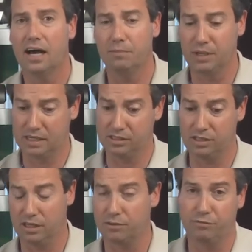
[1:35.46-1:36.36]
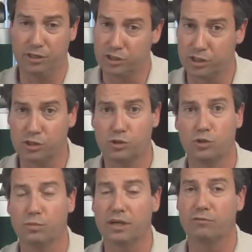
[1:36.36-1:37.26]
because the other fish are just
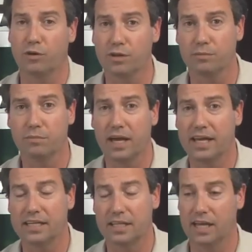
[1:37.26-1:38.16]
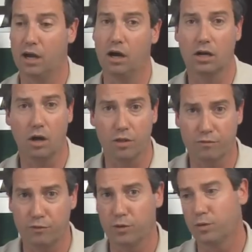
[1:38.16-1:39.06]
too big for them, and they hog all the
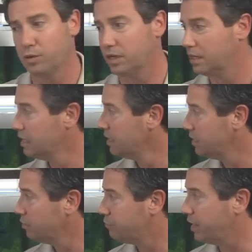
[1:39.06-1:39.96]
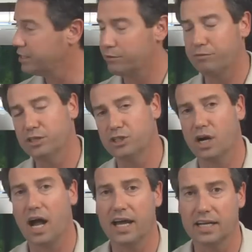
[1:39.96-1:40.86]
food, and you find your fish are
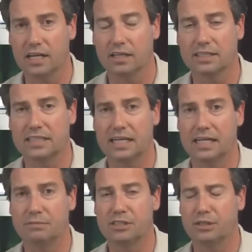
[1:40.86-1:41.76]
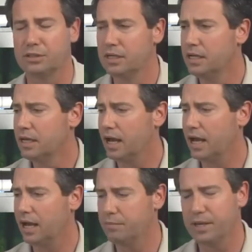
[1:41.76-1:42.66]
hiding all the time. So
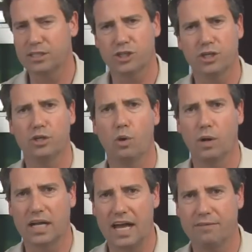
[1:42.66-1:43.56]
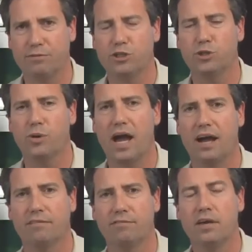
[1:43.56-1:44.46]
make sure you know what kind of fish you
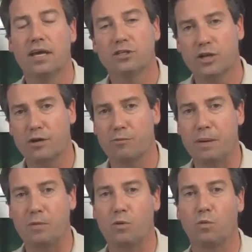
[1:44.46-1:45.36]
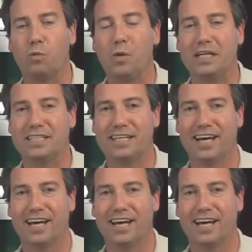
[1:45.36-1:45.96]
have. Try to remember what